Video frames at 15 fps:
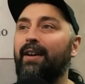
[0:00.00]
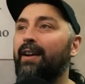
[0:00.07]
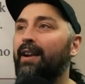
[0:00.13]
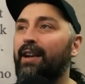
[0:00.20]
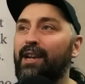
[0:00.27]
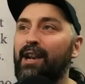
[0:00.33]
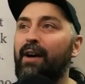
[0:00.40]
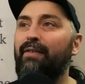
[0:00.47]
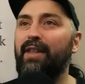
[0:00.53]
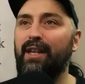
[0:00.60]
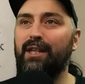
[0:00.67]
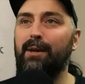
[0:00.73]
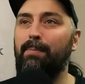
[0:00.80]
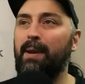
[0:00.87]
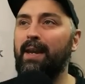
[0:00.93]
Love this to
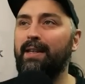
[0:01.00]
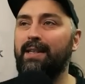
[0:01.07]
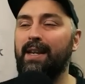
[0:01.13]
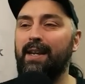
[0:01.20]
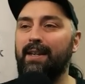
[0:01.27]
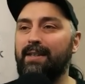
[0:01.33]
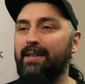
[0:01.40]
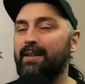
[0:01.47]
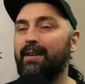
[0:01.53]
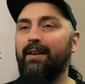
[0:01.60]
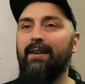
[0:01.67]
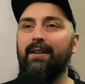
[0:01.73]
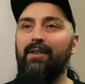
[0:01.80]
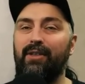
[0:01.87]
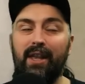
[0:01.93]
pieces.
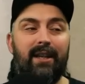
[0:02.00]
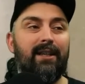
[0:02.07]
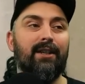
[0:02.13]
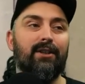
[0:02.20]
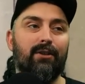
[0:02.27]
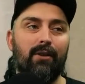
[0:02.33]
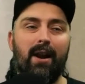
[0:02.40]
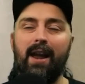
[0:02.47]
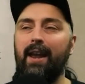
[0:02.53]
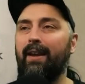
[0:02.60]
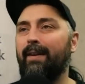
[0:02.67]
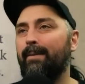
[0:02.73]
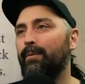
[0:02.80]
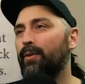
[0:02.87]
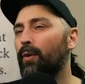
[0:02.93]
This is great.
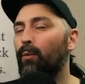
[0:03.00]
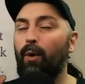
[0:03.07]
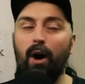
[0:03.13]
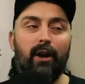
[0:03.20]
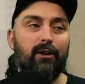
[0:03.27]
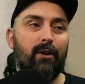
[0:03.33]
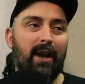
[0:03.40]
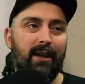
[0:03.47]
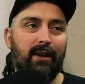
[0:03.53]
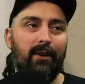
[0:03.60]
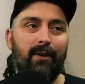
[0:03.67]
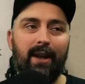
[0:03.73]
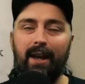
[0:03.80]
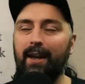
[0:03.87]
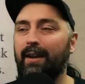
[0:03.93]
What a great
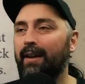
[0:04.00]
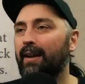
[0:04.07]
unit.